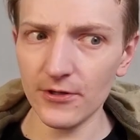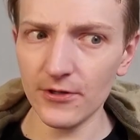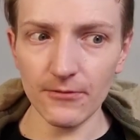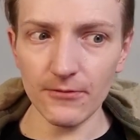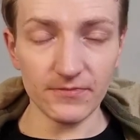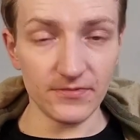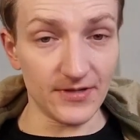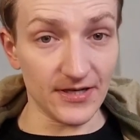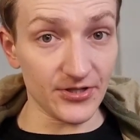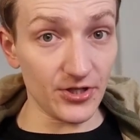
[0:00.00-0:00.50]

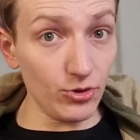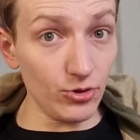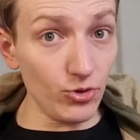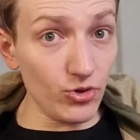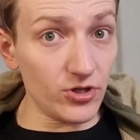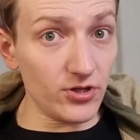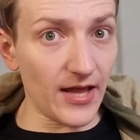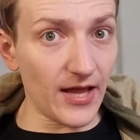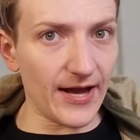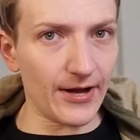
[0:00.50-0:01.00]
Does it look
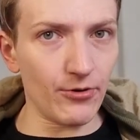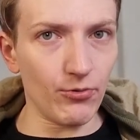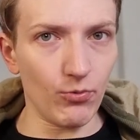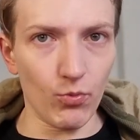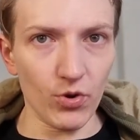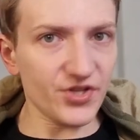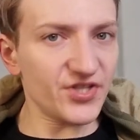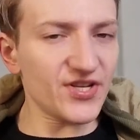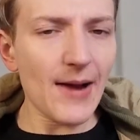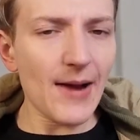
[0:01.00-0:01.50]
like what
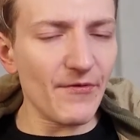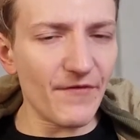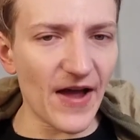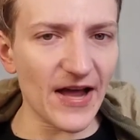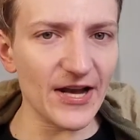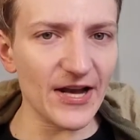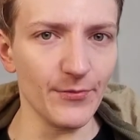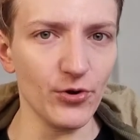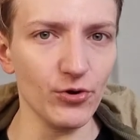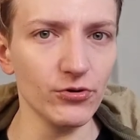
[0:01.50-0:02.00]
type of
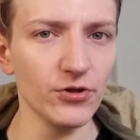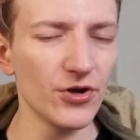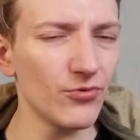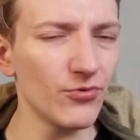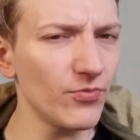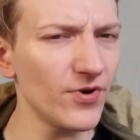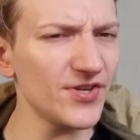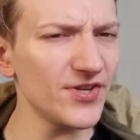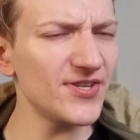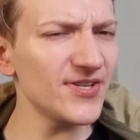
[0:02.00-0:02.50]
animal?
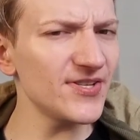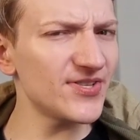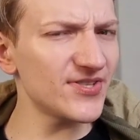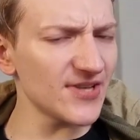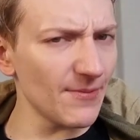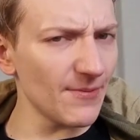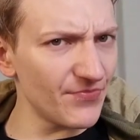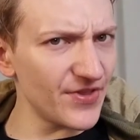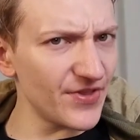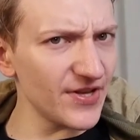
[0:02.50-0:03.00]
Which is
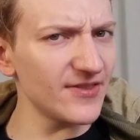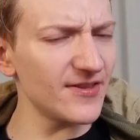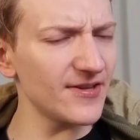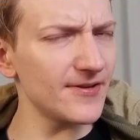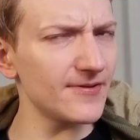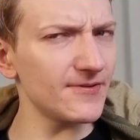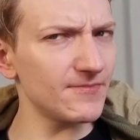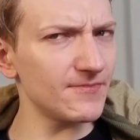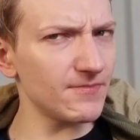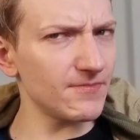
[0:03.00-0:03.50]
something
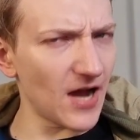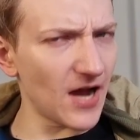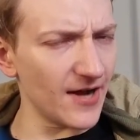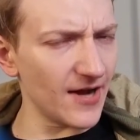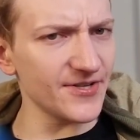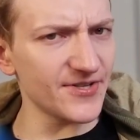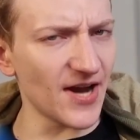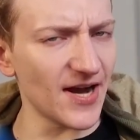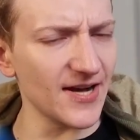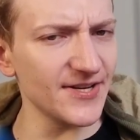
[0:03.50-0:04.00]
that car
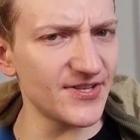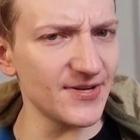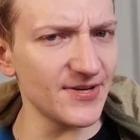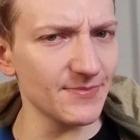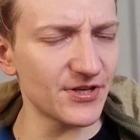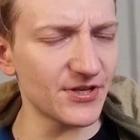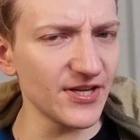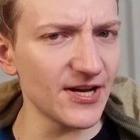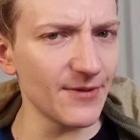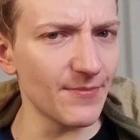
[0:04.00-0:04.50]
designers seem to
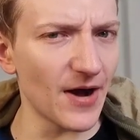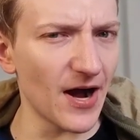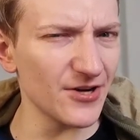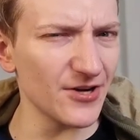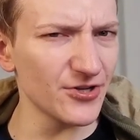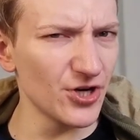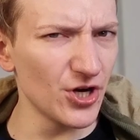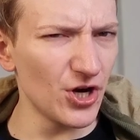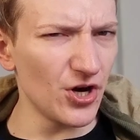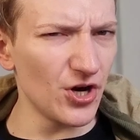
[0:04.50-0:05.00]
think about.
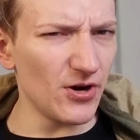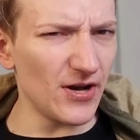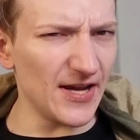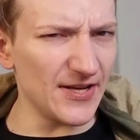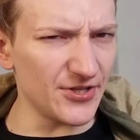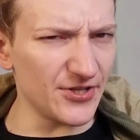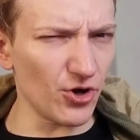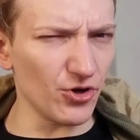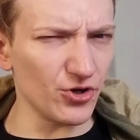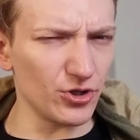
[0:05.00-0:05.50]
Is it
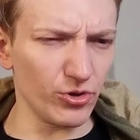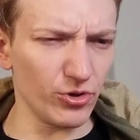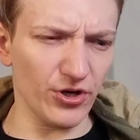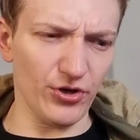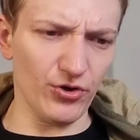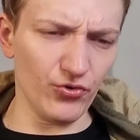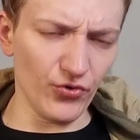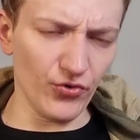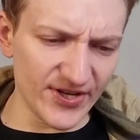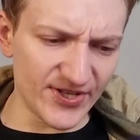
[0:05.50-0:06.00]
going to look
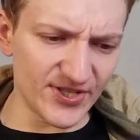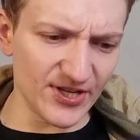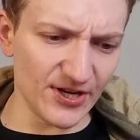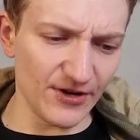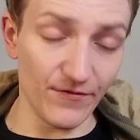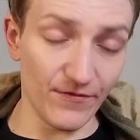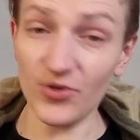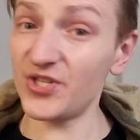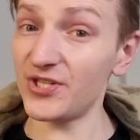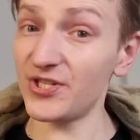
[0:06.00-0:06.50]
aggressive or
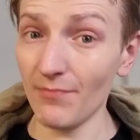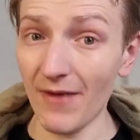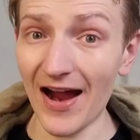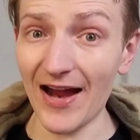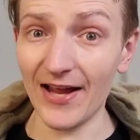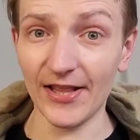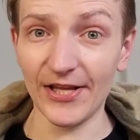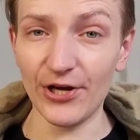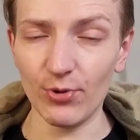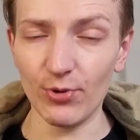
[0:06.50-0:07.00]
smiley
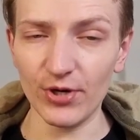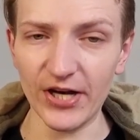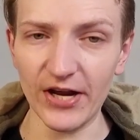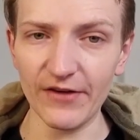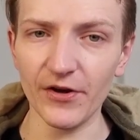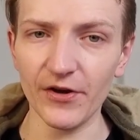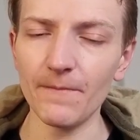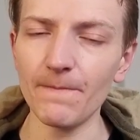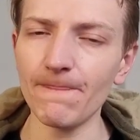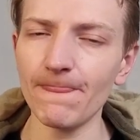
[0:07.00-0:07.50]
or whatever?
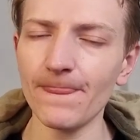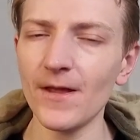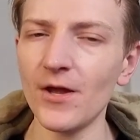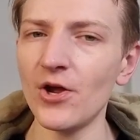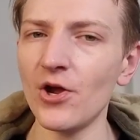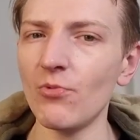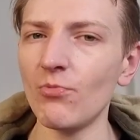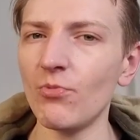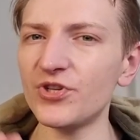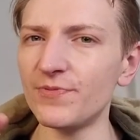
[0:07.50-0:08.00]

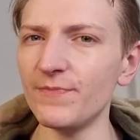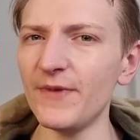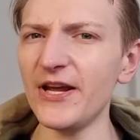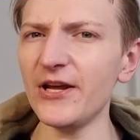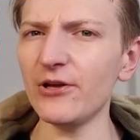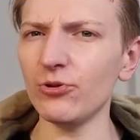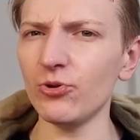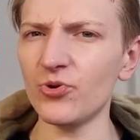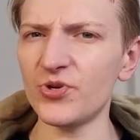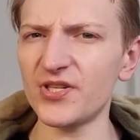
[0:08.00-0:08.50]
Well, to me, it
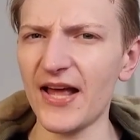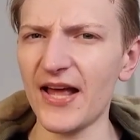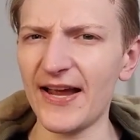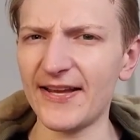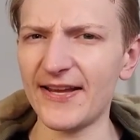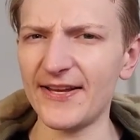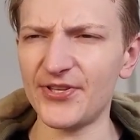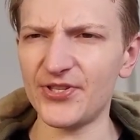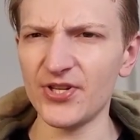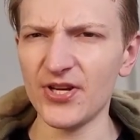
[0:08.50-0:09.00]
looks like
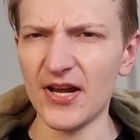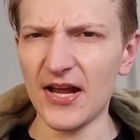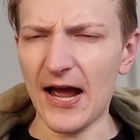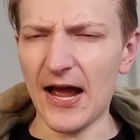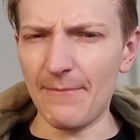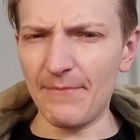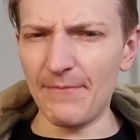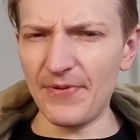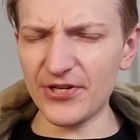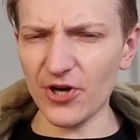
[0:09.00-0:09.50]
it's a
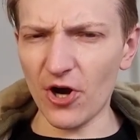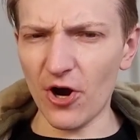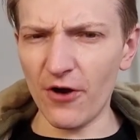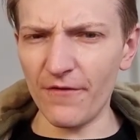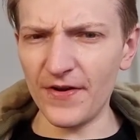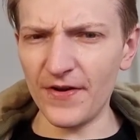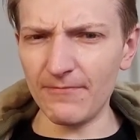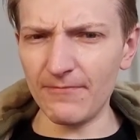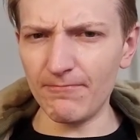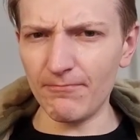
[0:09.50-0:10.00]
bit of
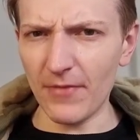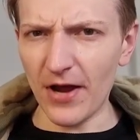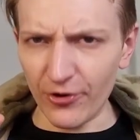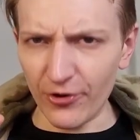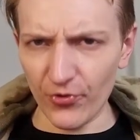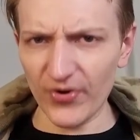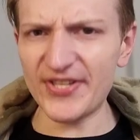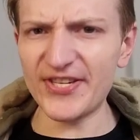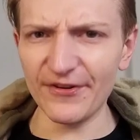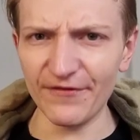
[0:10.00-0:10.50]
an
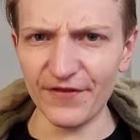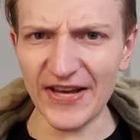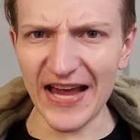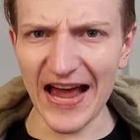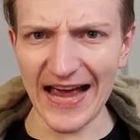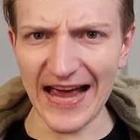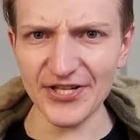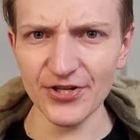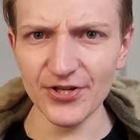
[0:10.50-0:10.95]
aggressive cat.